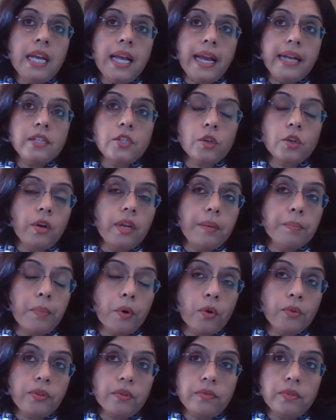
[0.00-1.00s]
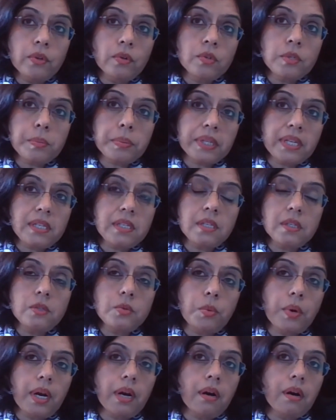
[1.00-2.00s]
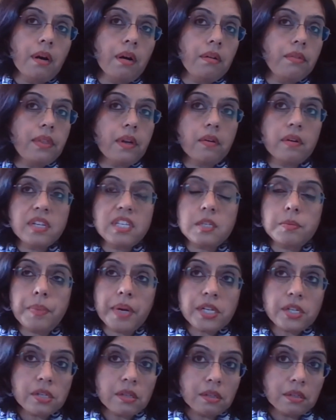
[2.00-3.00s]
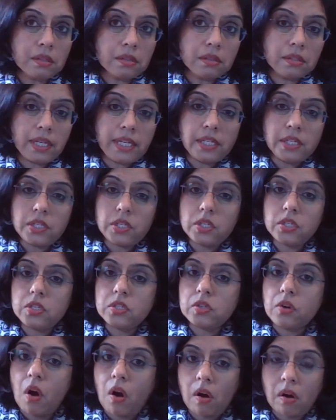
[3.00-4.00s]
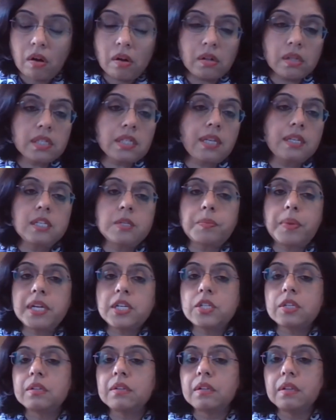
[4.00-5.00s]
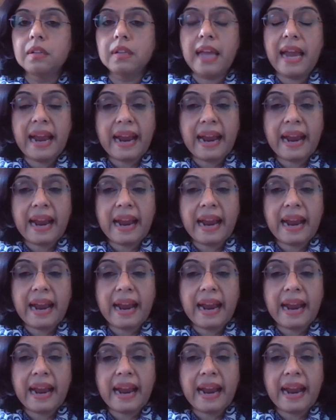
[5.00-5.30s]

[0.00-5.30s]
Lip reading: And so in both of those places where there are special installs and special